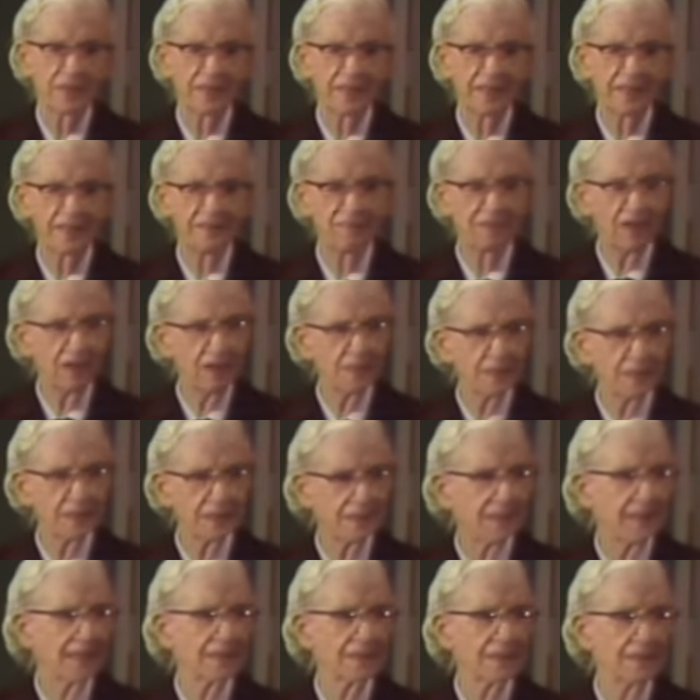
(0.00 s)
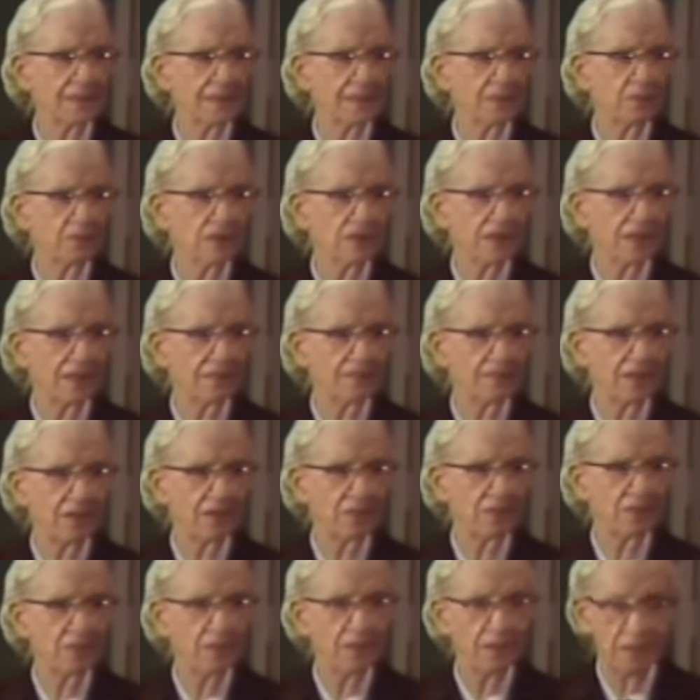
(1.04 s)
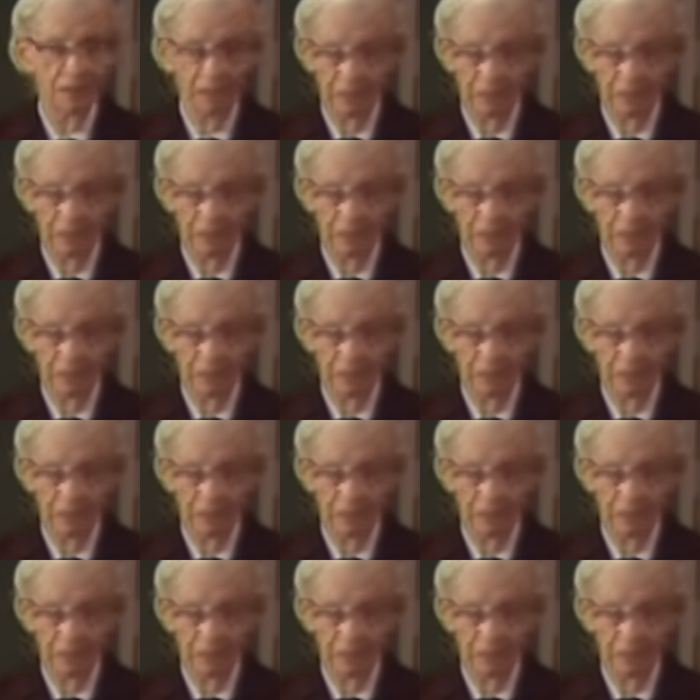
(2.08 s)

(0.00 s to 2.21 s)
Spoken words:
and they developed a technique which I found